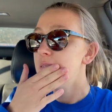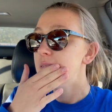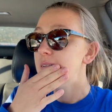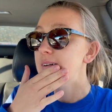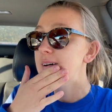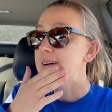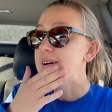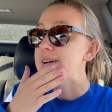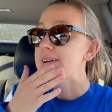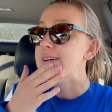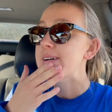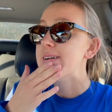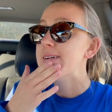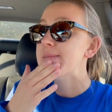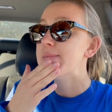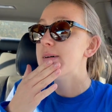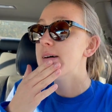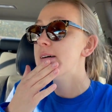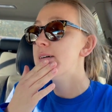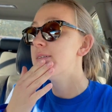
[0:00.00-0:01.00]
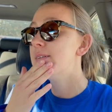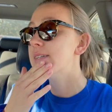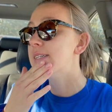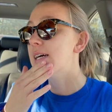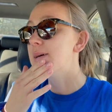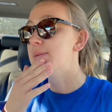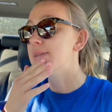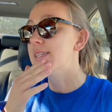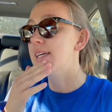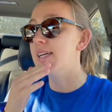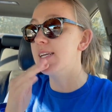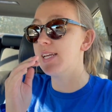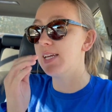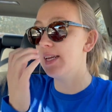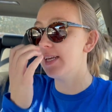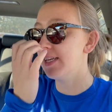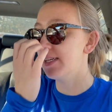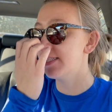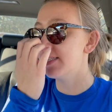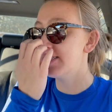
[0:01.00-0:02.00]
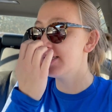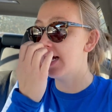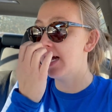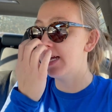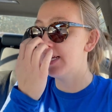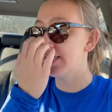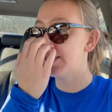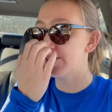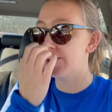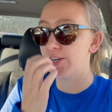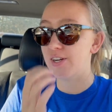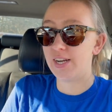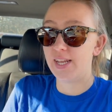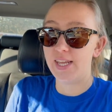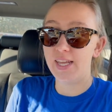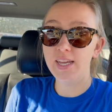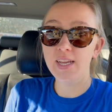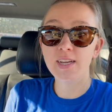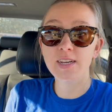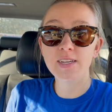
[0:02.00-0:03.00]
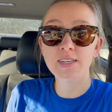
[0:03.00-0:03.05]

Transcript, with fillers: um, what time is it? It is nine thirty,